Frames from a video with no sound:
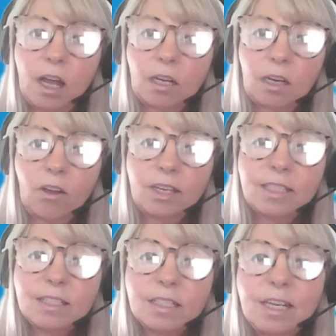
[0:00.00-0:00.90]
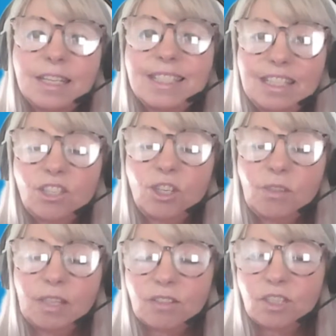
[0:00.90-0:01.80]
clients since
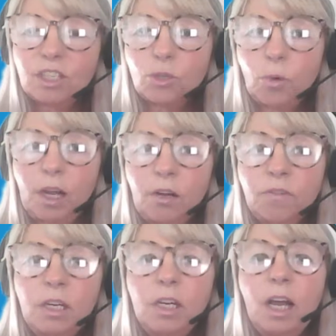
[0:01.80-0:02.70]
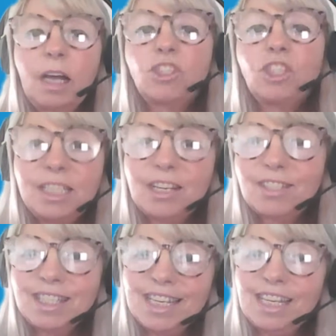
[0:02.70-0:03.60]
2012. And she
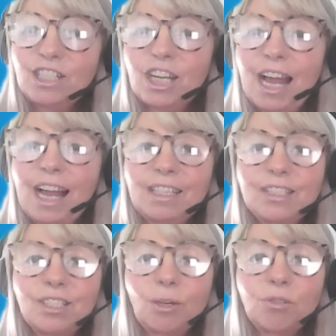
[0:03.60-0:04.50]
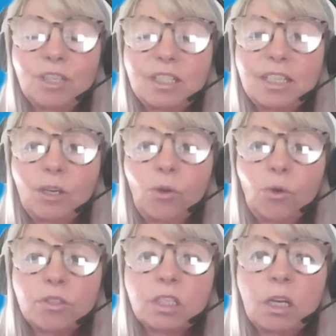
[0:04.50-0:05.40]
does teach our consultancy
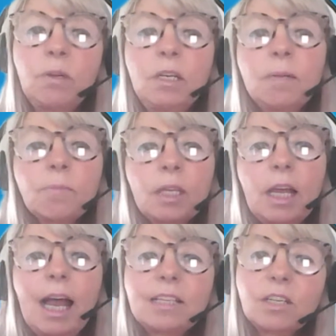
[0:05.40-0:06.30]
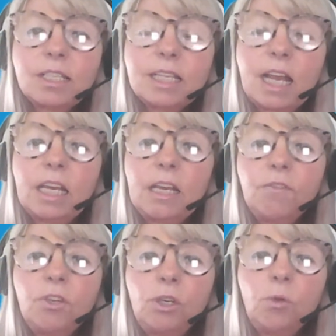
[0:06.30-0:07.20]
course. So as I say,
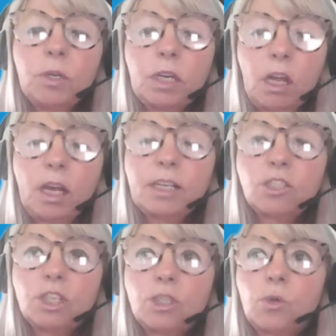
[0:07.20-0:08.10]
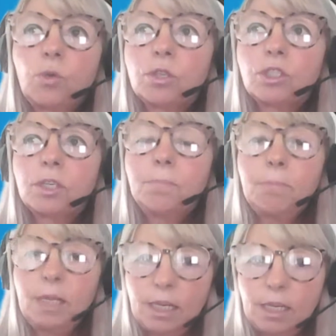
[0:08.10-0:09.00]
if you would like to talk to
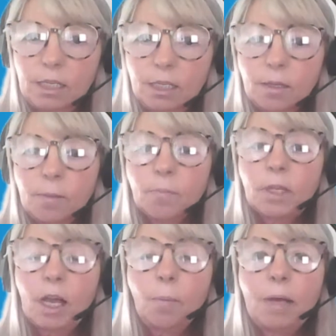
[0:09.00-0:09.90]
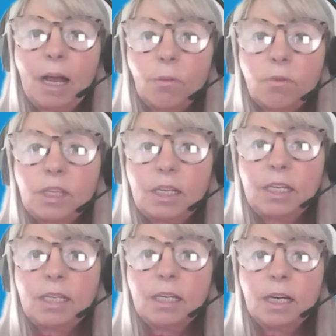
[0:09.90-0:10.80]
me about the